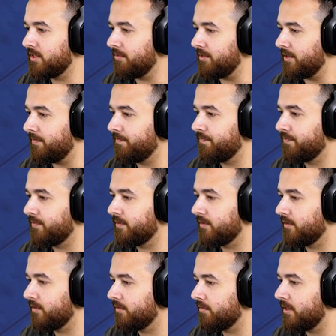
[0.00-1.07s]
There we go.
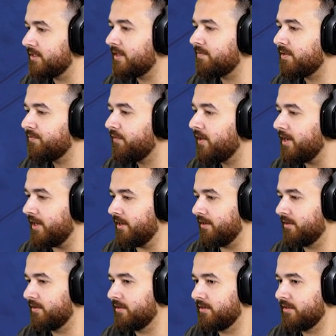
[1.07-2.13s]
Let's have some fun.
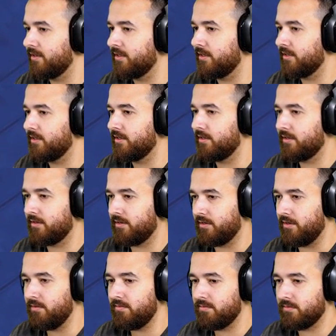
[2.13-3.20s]

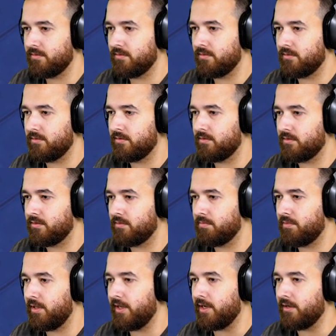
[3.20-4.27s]
No?
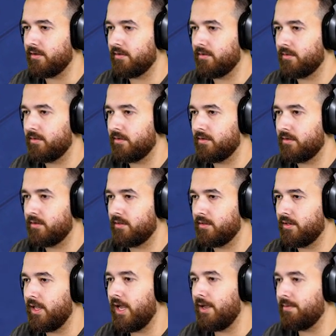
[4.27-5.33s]
Play.
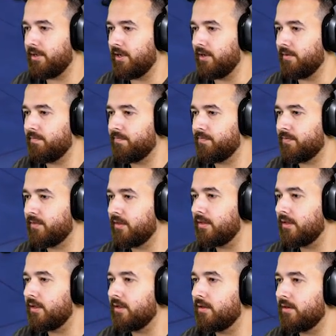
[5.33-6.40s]
There we go.
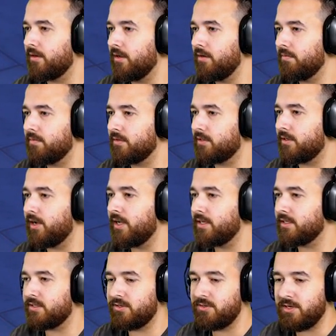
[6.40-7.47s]
No? Do you
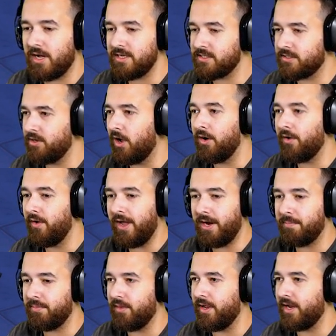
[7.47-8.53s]
guys do you guys not know how
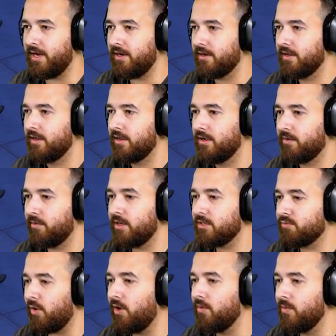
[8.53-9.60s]
to play? What
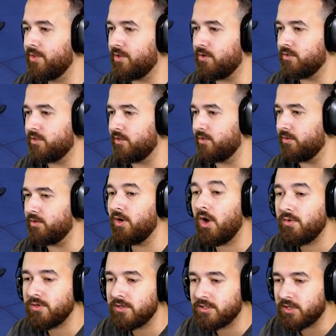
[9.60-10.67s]
is wrong with you two?
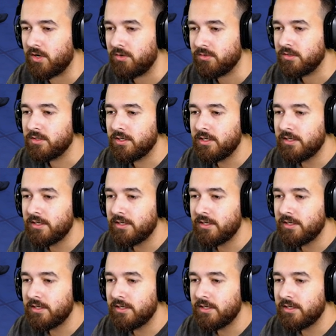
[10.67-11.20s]
No, don't scold.